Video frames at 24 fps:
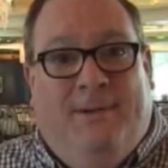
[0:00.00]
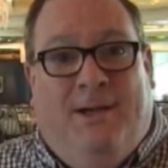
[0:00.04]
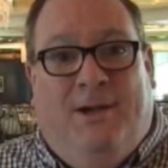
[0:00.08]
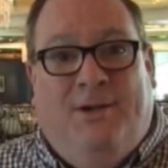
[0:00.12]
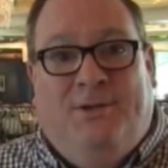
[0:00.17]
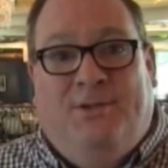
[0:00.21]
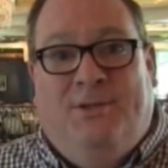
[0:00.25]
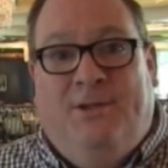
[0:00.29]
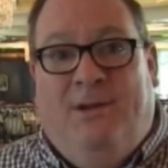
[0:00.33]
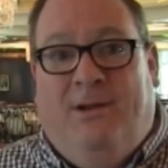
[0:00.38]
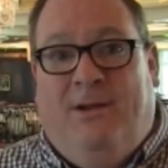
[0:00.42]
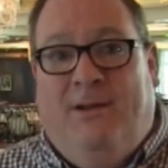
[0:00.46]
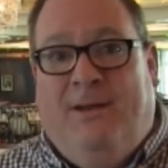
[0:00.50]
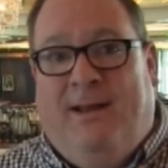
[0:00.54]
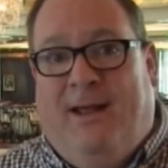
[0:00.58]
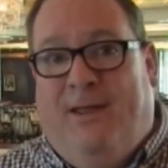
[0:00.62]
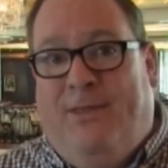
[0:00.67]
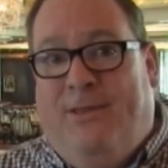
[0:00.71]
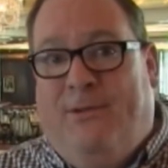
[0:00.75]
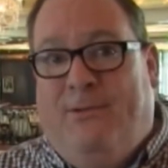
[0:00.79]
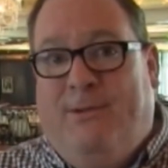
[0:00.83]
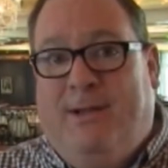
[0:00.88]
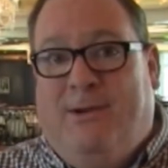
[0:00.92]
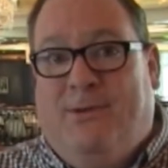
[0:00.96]
because you're not going to get
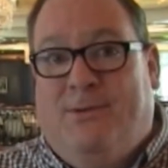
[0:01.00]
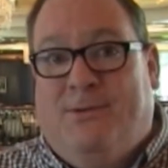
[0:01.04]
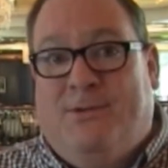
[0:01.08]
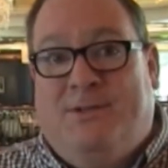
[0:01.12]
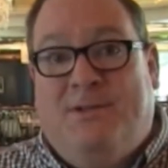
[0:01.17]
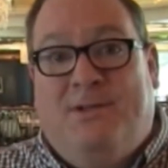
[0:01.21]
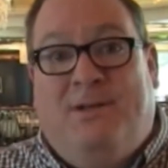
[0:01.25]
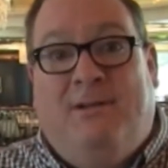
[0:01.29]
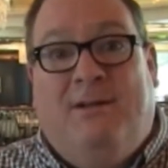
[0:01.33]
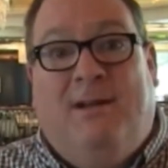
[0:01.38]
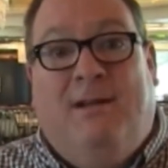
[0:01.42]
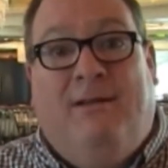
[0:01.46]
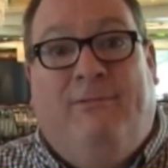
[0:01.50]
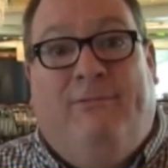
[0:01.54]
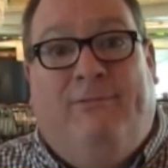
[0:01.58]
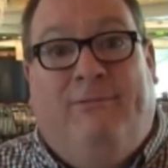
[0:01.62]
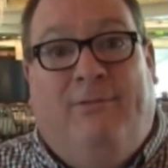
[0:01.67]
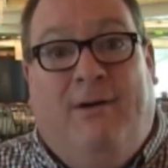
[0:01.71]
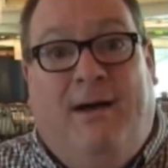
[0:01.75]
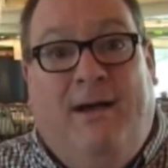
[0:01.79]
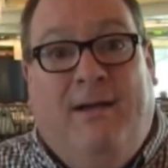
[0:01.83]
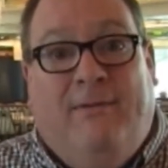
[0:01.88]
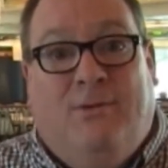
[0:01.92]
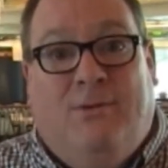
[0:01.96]
3 courses, you're going to get a
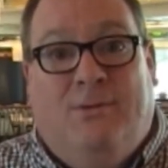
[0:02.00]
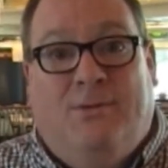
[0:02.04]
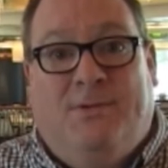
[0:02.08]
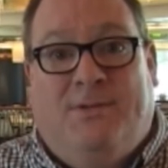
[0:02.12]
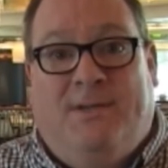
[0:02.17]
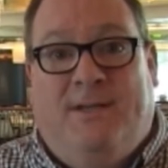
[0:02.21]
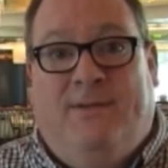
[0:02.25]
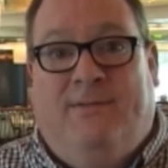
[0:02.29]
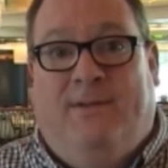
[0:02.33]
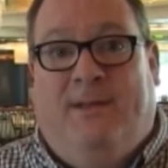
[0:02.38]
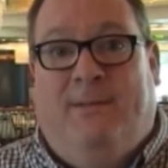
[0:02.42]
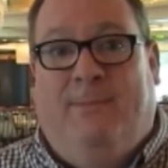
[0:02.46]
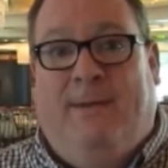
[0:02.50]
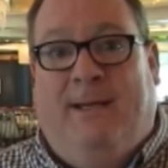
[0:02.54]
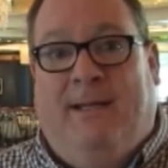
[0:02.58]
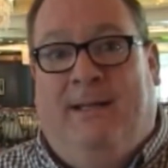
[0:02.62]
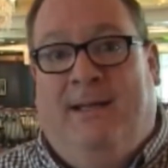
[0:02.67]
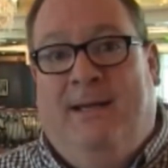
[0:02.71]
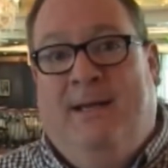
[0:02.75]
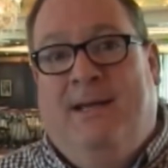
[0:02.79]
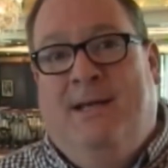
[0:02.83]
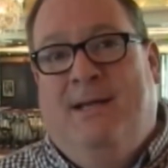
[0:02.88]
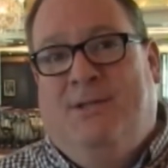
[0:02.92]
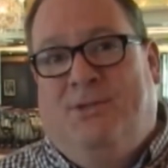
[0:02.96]
5-course evening meal.
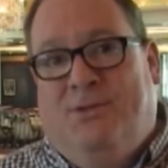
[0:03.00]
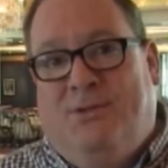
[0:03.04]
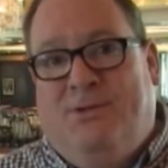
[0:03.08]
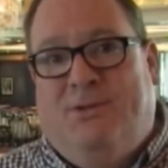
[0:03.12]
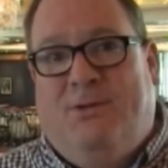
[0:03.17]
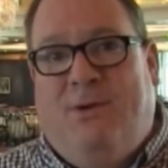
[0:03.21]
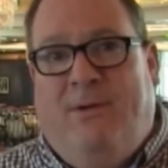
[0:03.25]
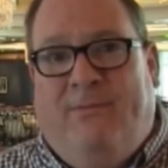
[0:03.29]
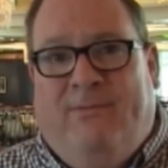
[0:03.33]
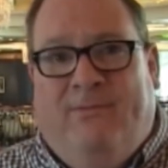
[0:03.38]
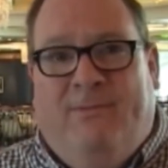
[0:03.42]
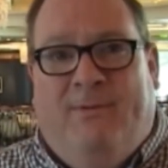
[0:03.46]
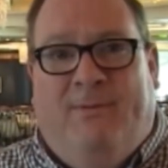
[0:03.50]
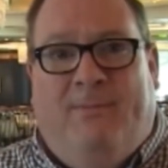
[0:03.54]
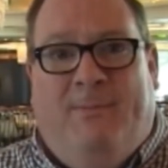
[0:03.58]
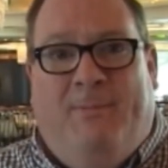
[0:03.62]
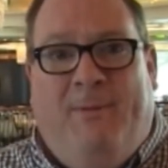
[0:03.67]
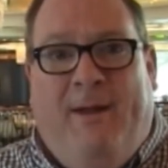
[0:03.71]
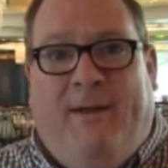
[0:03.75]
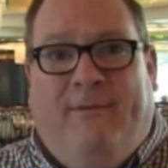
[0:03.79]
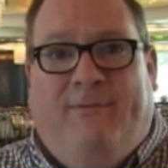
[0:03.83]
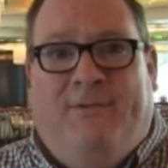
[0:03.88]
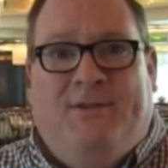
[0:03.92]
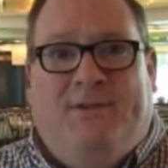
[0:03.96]
It's also open for
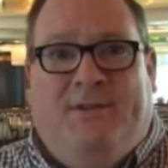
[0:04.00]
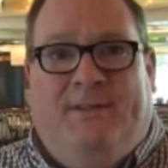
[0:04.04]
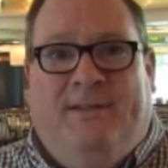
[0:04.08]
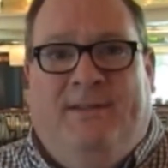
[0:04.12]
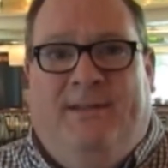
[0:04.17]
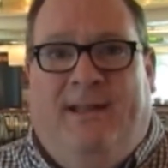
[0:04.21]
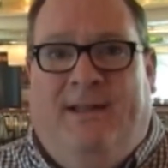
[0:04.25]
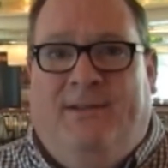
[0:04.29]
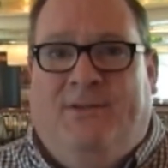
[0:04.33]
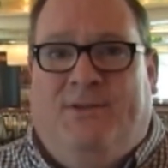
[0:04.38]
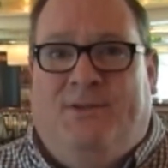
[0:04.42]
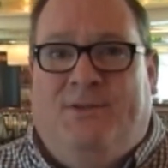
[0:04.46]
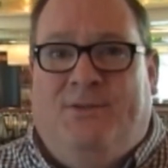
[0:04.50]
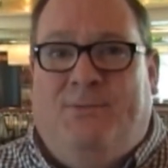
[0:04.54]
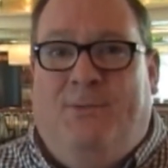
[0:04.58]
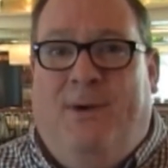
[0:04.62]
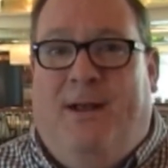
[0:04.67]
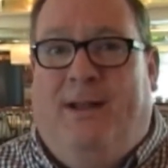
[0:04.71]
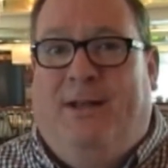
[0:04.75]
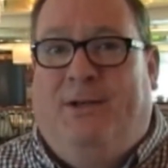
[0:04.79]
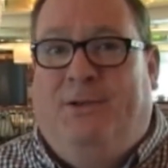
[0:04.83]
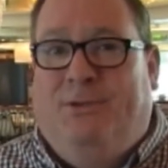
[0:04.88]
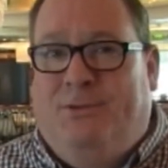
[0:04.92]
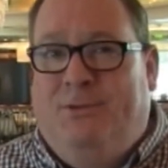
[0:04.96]
breakfast and lunch as
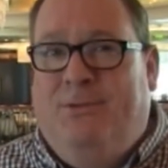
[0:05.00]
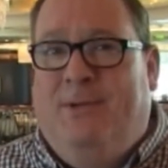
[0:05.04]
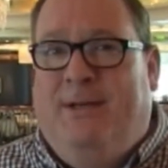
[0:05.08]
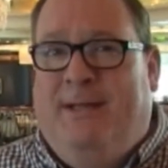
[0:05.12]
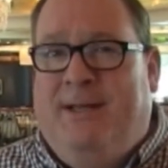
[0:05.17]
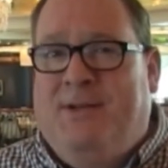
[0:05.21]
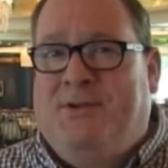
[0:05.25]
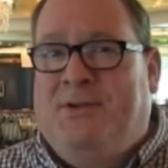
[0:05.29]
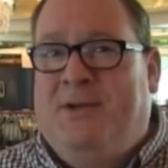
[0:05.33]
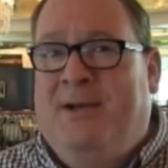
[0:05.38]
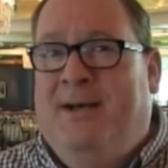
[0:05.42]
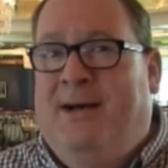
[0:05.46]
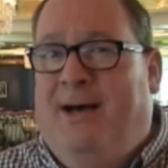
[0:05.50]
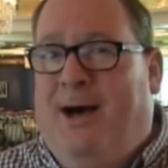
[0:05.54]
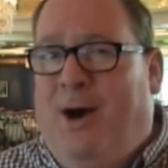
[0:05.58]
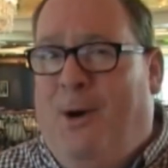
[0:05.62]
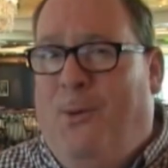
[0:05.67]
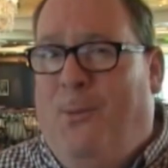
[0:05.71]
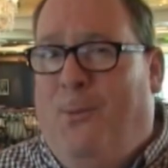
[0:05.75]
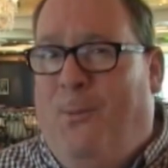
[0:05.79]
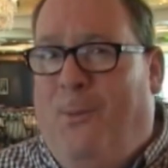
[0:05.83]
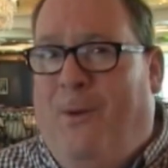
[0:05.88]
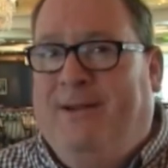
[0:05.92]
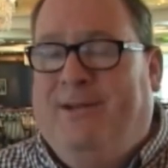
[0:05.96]
well. It truly is a
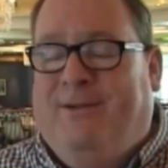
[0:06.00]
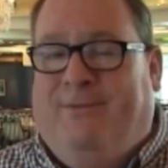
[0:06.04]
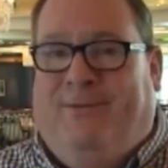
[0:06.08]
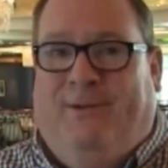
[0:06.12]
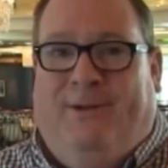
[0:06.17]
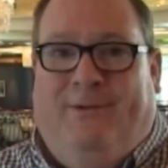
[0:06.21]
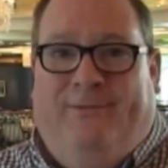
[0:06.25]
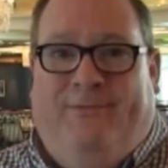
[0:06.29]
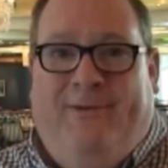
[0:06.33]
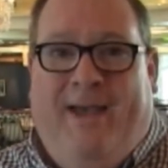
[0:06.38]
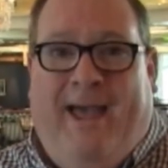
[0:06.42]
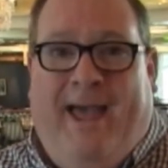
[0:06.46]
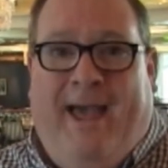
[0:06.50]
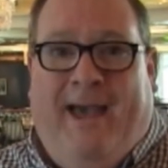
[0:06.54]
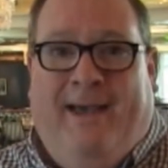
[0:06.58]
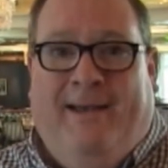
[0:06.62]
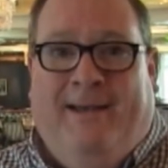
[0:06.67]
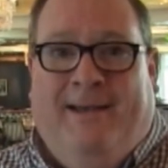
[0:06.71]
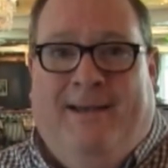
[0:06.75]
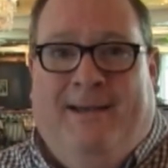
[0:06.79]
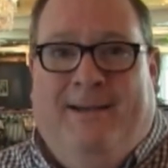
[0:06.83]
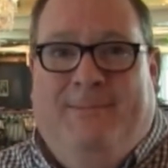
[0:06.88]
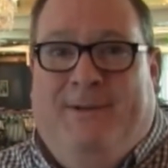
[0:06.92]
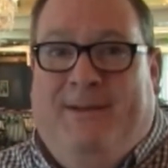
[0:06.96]
wonderful affair.
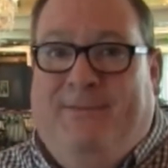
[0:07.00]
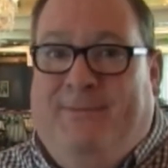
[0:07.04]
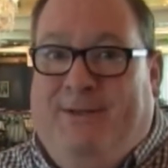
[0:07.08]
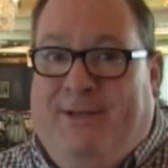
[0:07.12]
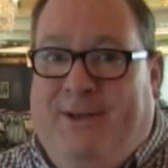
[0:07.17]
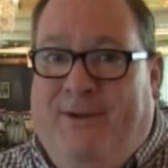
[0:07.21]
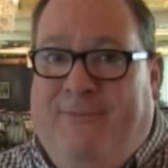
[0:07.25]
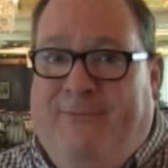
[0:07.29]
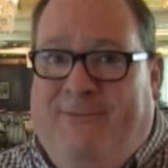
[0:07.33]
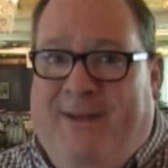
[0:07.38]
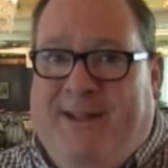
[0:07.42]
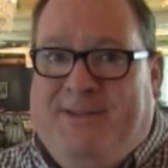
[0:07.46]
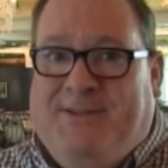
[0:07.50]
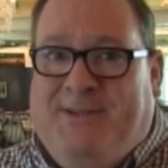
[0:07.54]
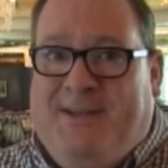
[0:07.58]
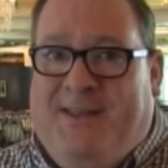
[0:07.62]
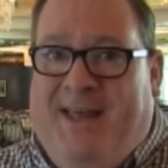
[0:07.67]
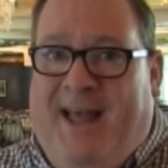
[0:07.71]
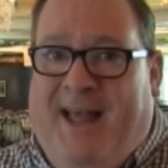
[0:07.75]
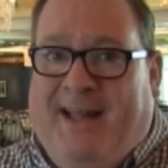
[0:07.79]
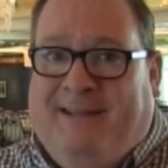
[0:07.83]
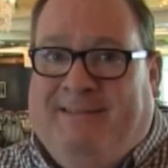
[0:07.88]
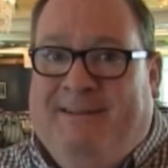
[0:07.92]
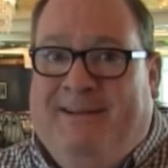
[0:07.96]
But if you don't fancy
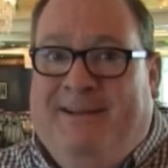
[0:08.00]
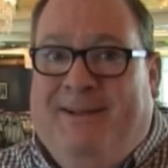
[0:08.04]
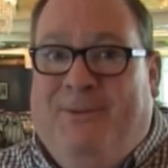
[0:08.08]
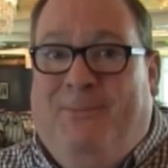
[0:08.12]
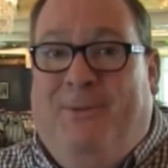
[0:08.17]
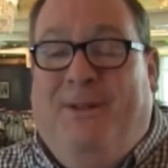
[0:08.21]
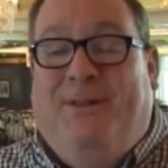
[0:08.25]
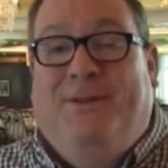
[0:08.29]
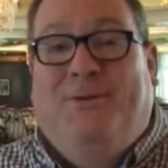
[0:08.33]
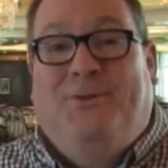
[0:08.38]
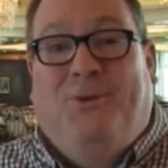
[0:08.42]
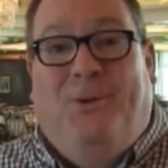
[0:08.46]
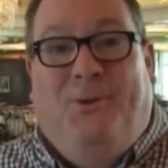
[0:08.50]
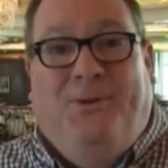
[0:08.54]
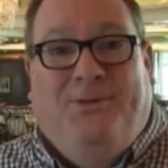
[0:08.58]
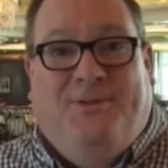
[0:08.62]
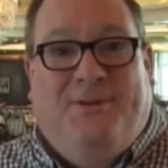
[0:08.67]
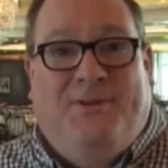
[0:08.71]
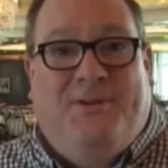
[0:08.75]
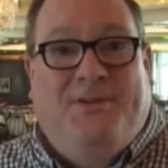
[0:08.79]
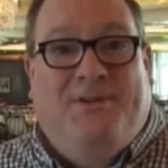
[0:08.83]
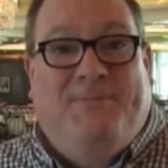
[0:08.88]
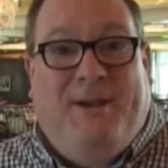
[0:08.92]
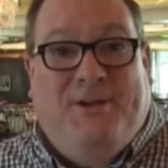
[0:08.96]
that, well, there's also
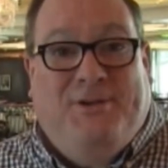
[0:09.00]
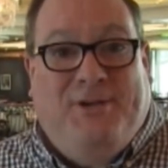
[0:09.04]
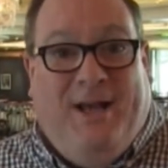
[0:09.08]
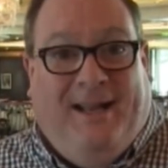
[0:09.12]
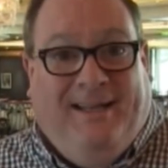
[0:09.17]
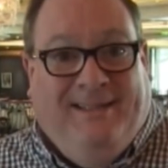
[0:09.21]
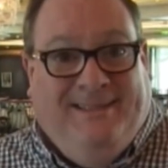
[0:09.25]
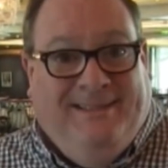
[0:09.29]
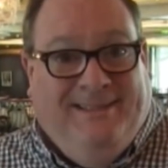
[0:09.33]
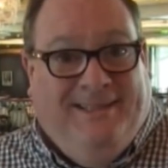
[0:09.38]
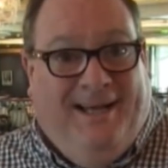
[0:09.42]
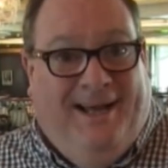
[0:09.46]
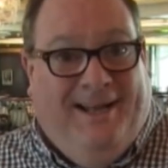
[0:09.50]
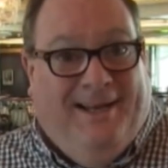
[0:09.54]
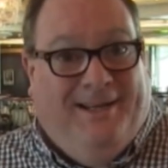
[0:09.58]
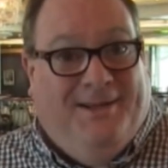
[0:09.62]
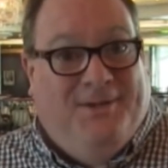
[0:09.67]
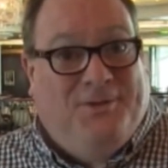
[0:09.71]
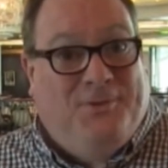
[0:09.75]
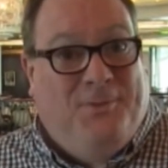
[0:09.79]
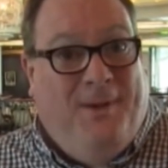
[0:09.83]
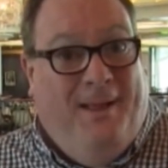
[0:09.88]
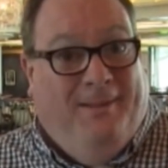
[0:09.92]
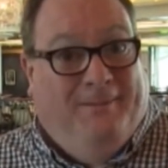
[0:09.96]
the specialty dining
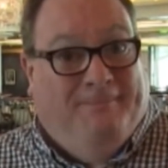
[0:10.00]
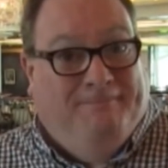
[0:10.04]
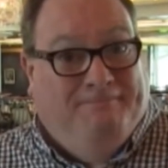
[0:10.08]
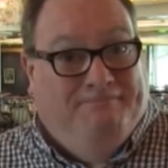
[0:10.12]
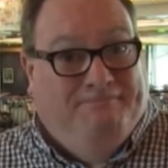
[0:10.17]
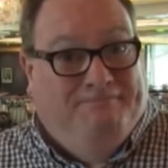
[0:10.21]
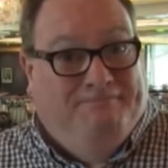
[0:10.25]
as well.